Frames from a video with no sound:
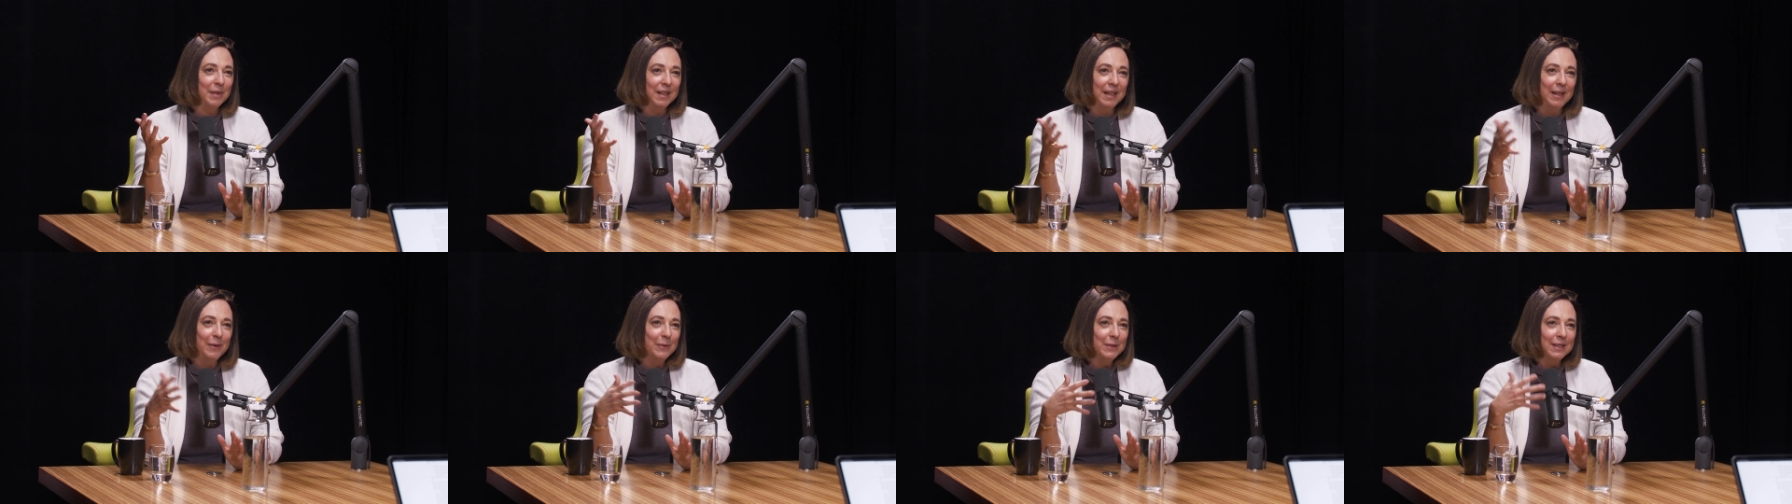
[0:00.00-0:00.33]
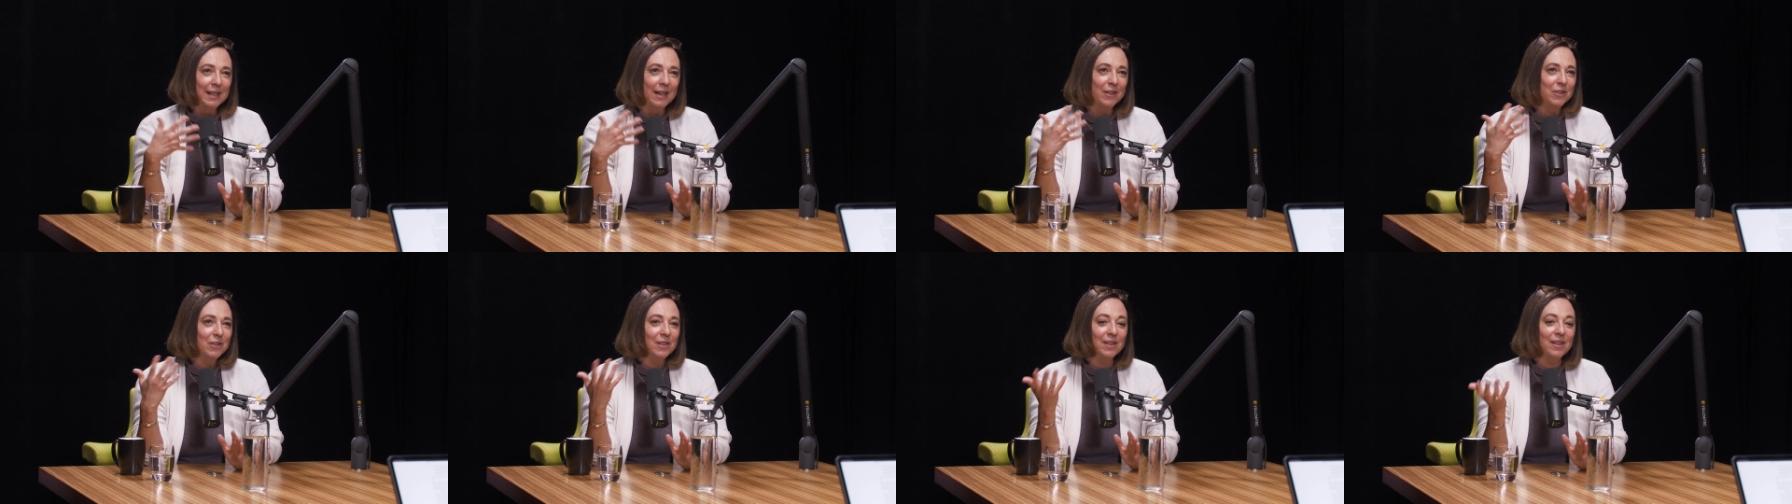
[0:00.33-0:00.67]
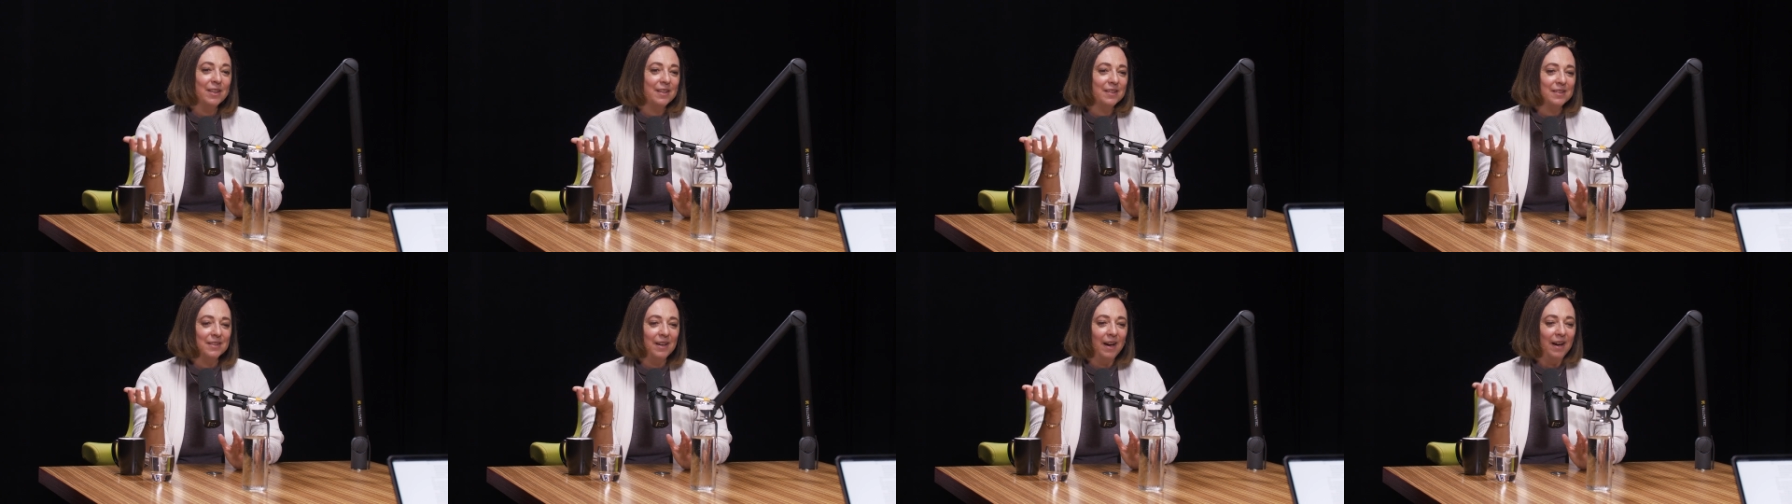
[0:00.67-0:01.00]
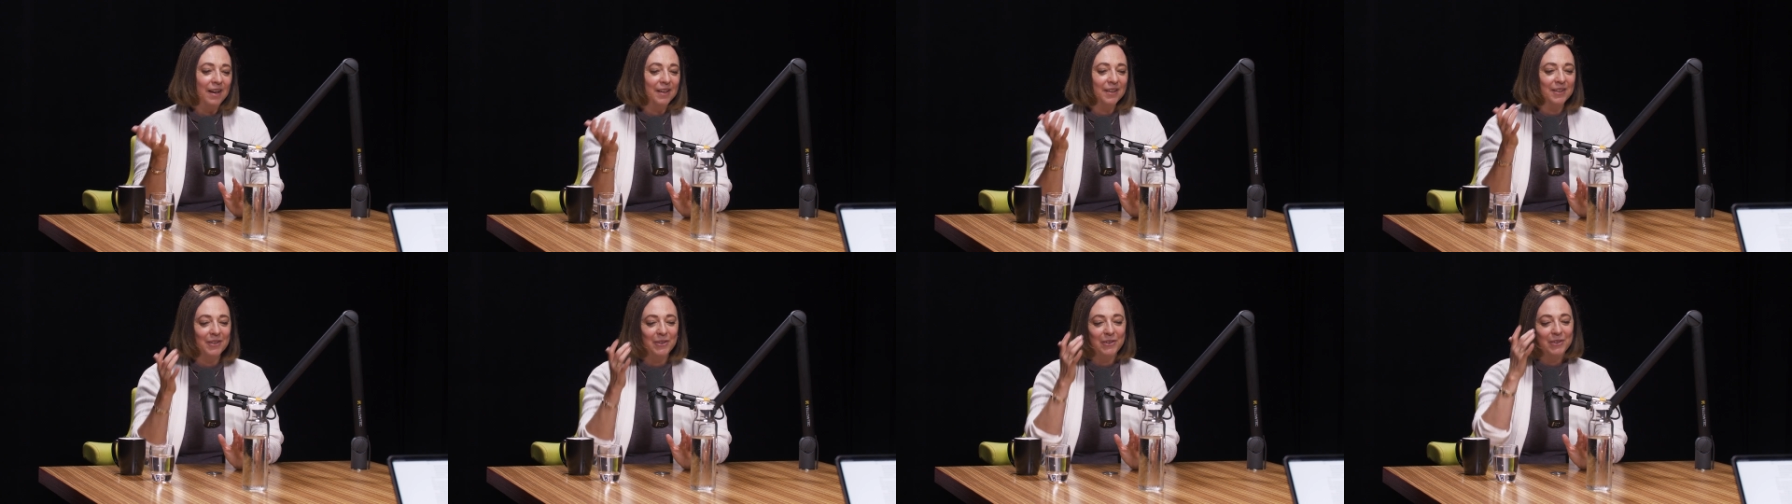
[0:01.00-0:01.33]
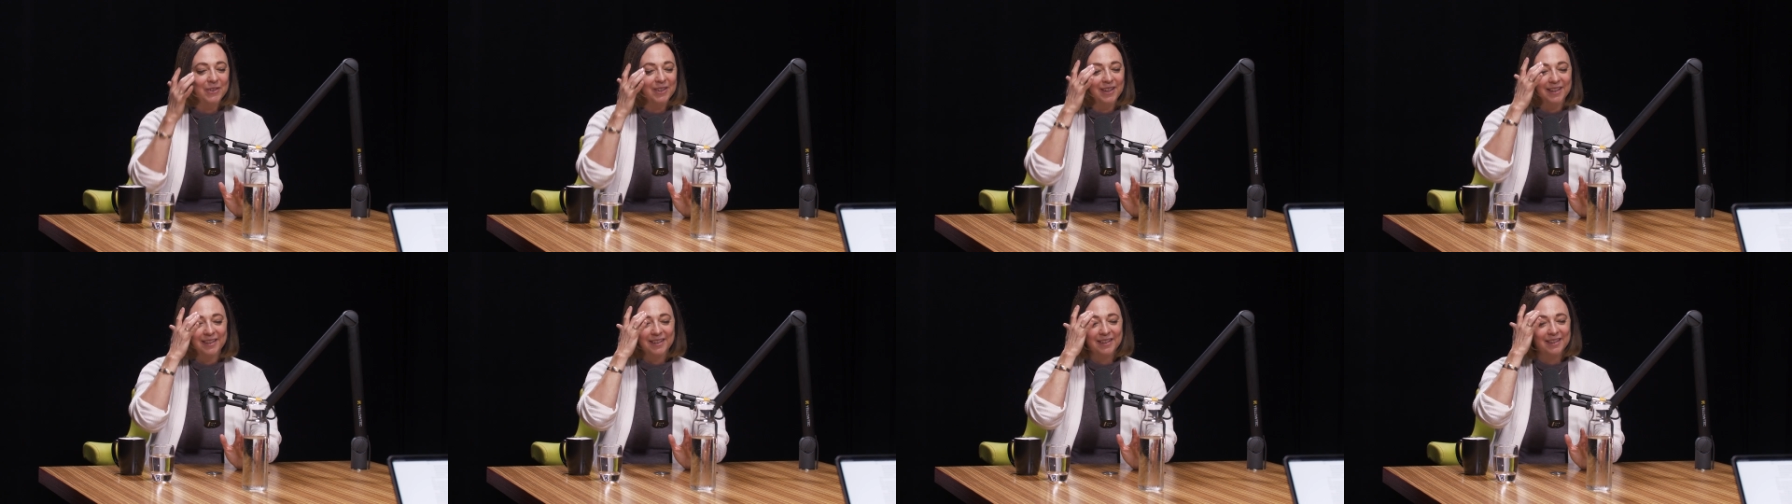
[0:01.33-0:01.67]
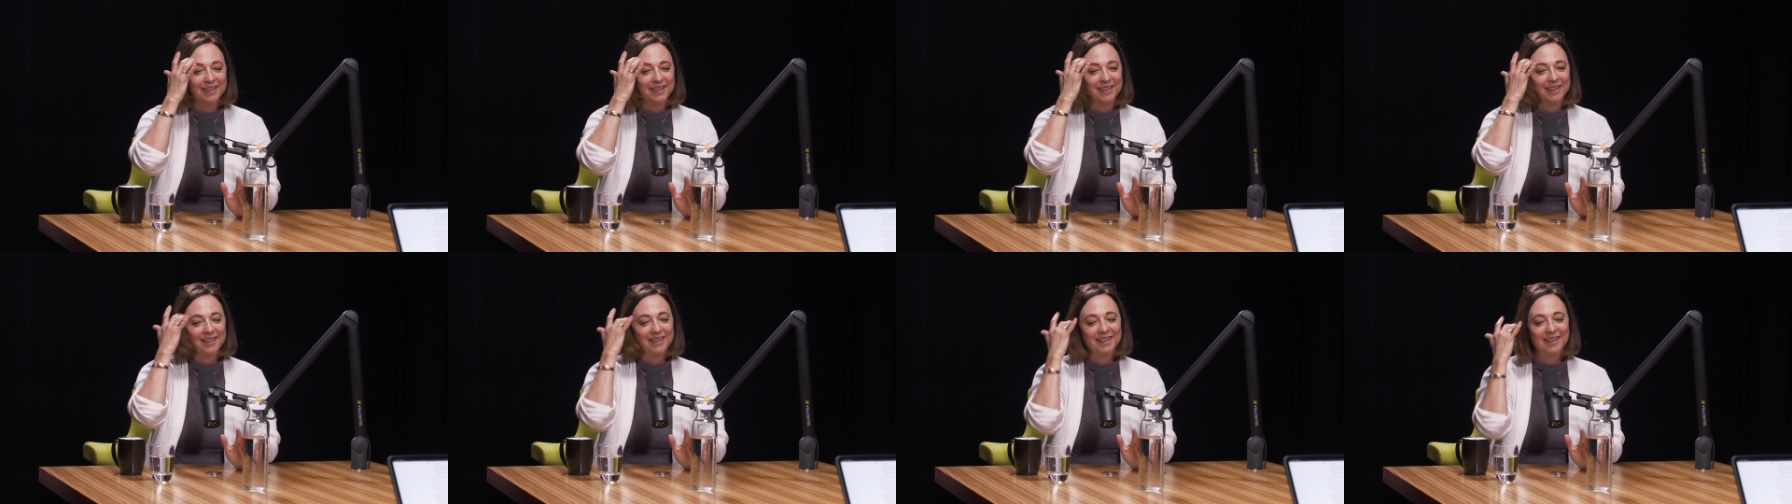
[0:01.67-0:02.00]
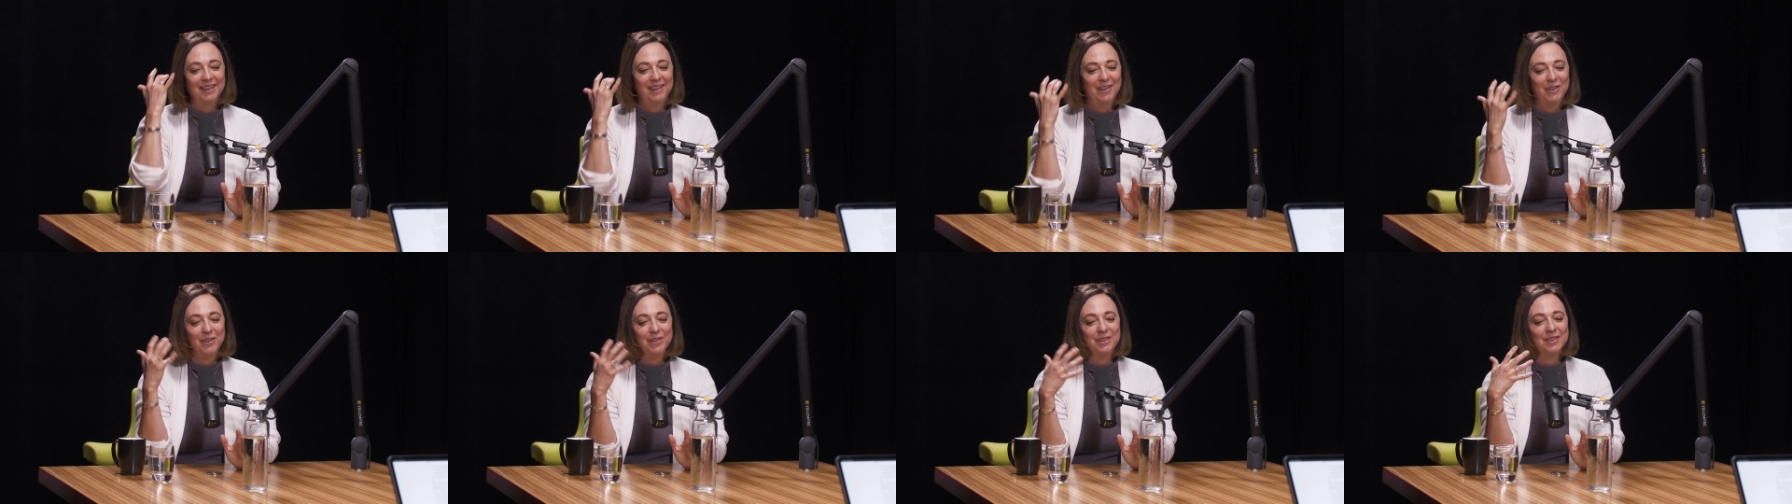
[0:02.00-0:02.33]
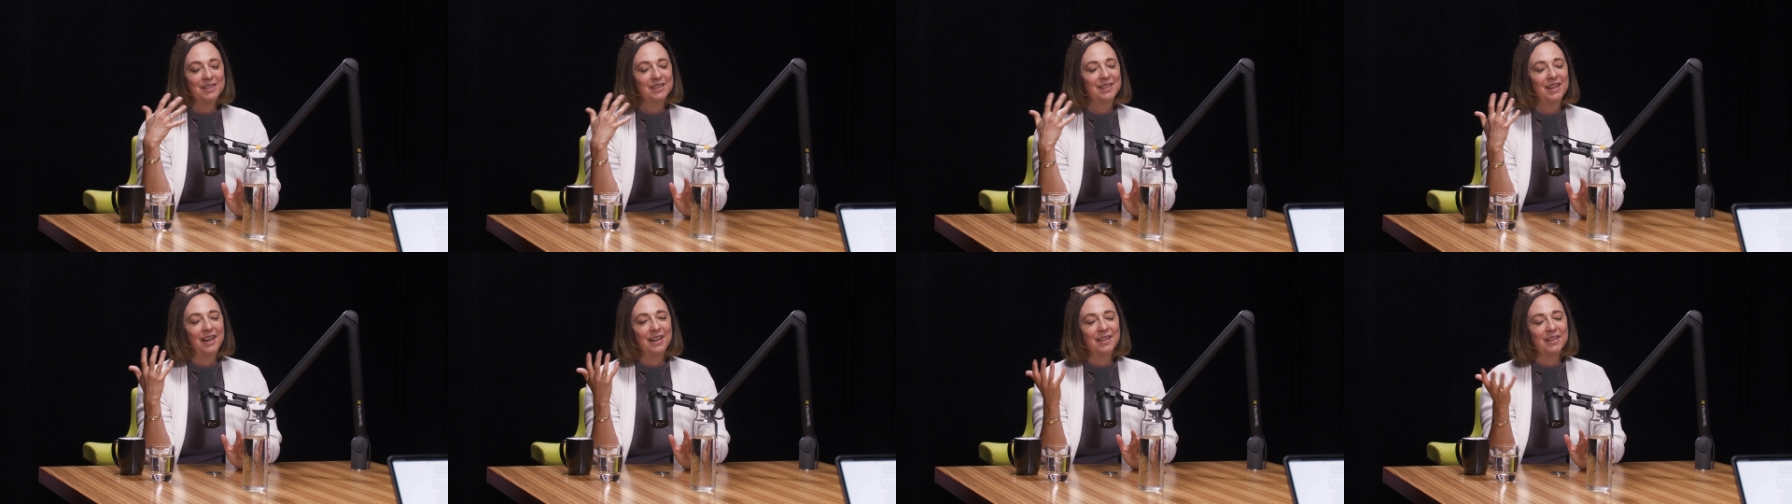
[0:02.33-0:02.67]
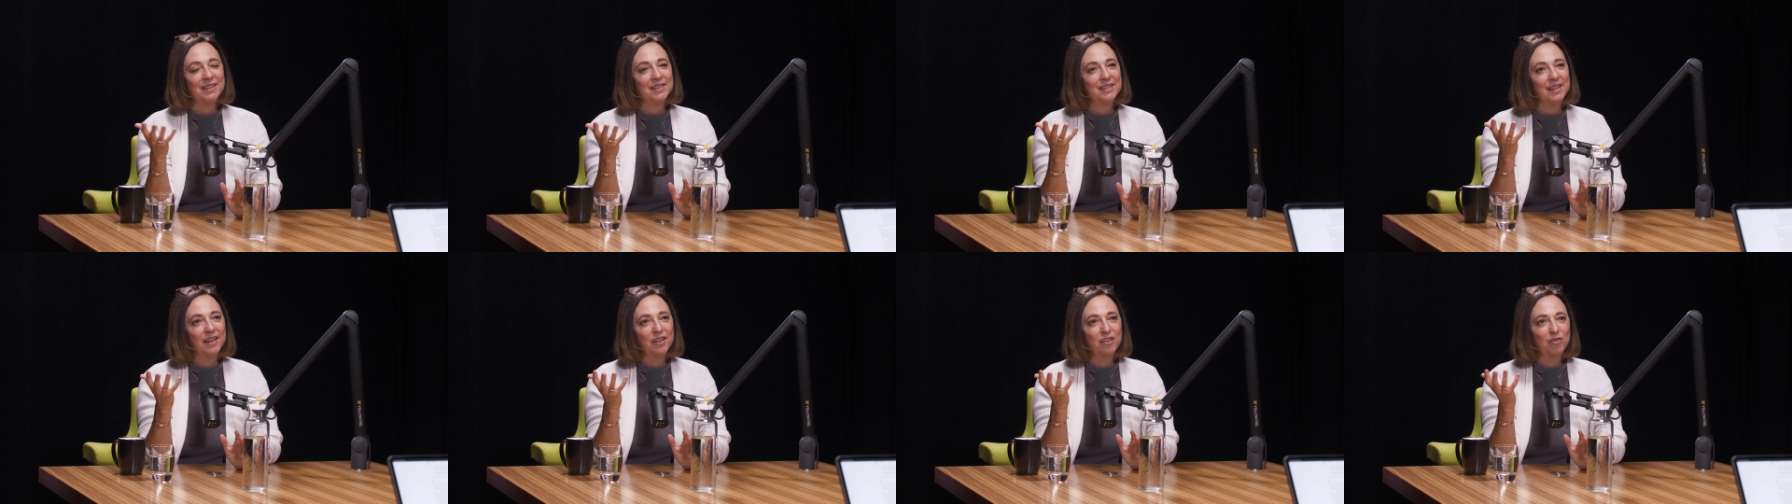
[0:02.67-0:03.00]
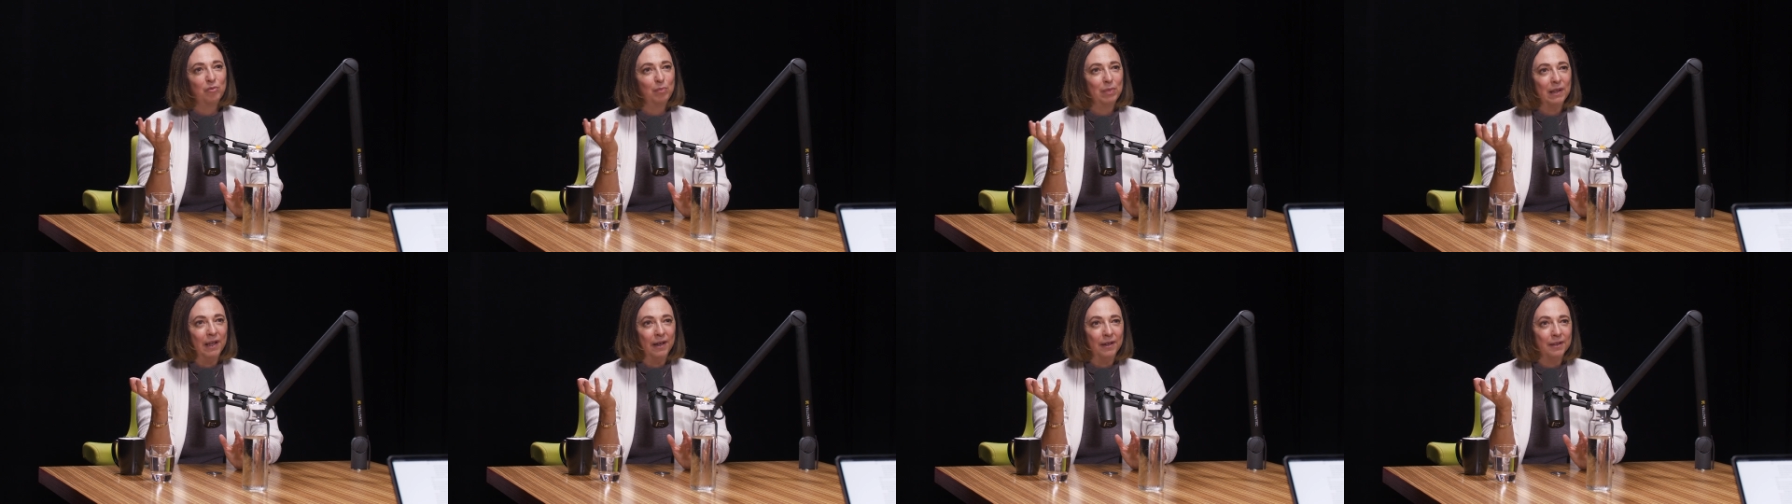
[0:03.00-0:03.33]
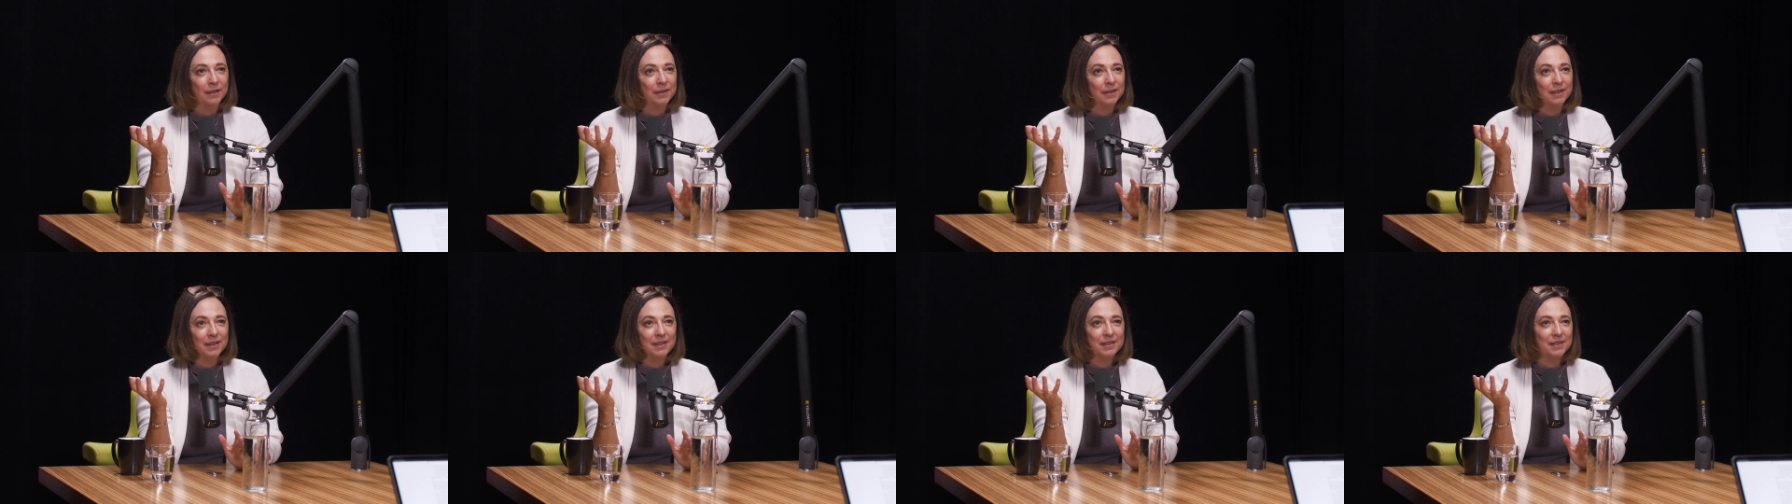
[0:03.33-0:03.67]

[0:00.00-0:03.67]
but he was actually this guy who, like, he couldn't stand the sight of blood.